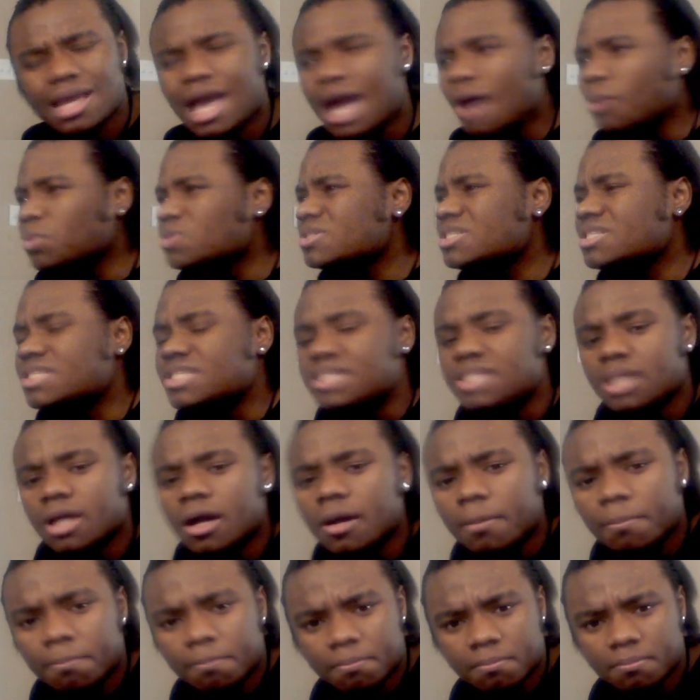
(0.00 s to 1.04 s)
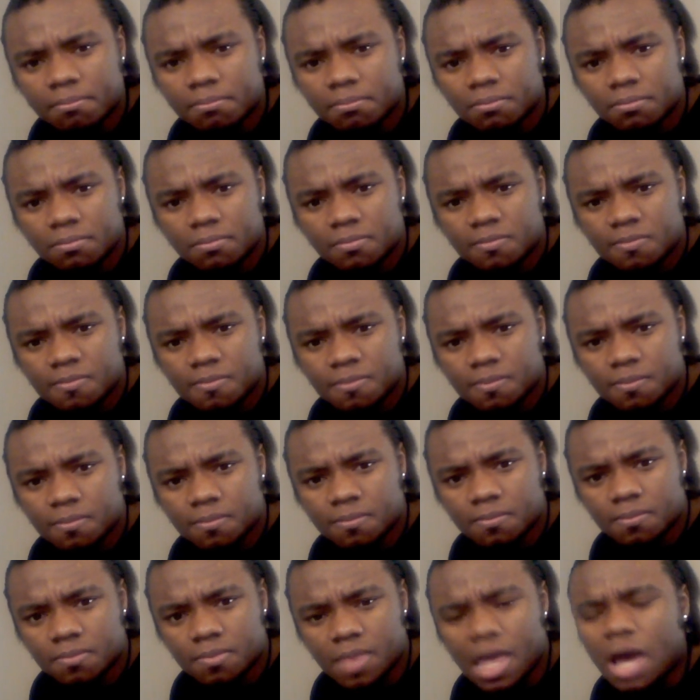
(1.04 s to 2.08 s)
I was dumb.
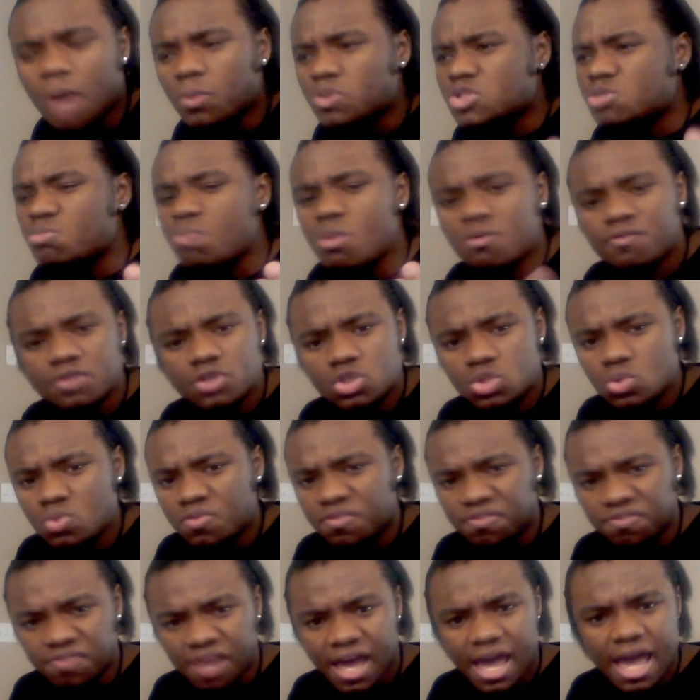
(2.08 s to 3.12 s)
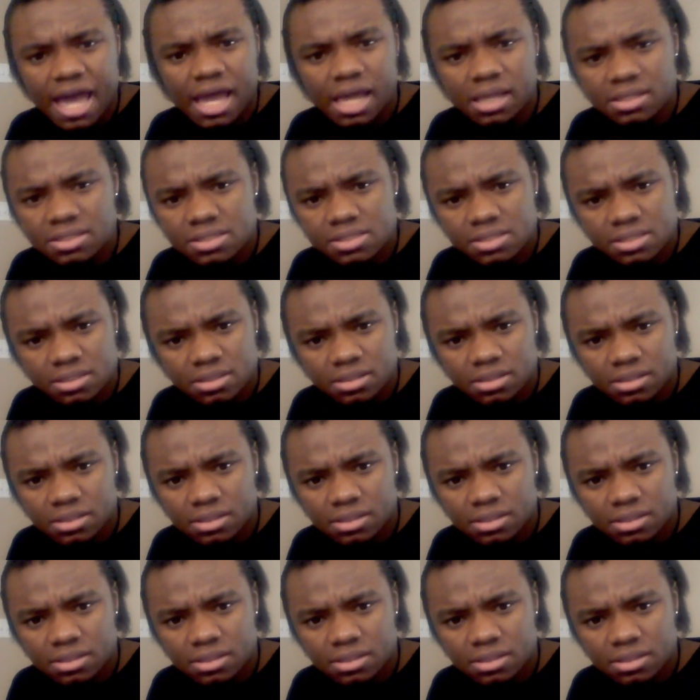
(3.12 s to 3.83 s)
I was moving too fast.